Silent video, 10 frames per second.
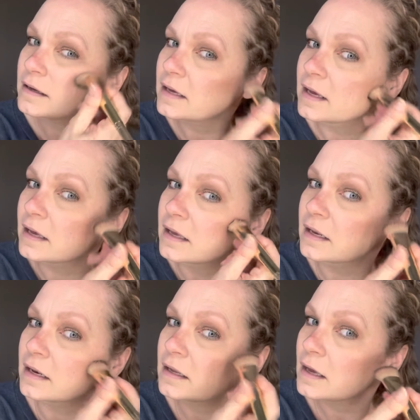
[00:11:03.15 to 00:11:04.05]

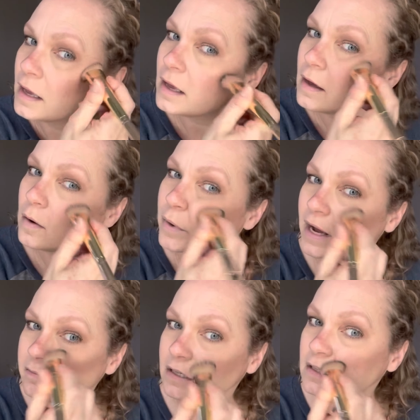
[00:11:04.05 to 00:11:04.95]
And we
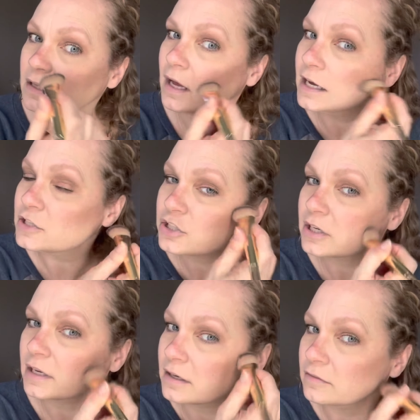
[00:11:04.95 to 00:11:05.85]
have a clutch,
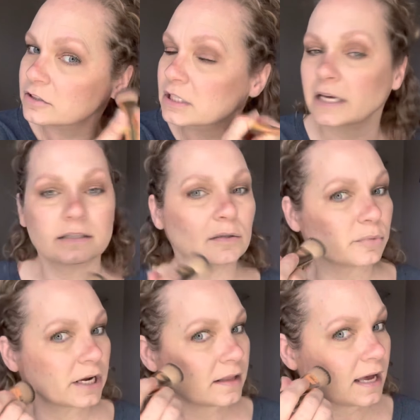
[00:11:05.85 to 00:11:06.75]
and I really like to
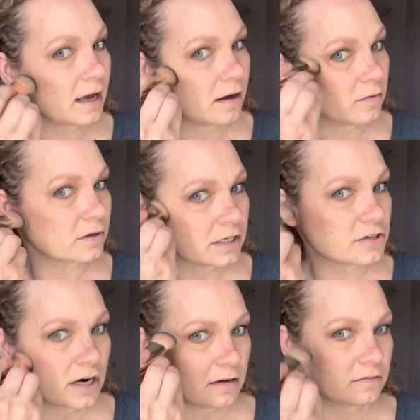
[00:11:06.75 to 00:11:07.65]
bring that when I
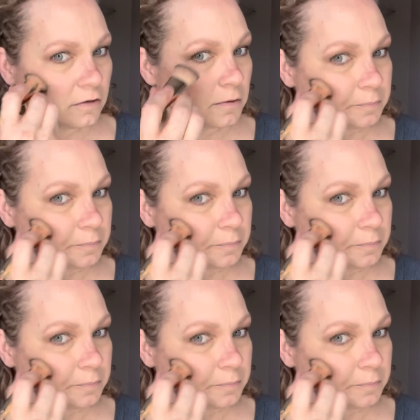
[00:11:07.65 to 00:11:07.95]
travel.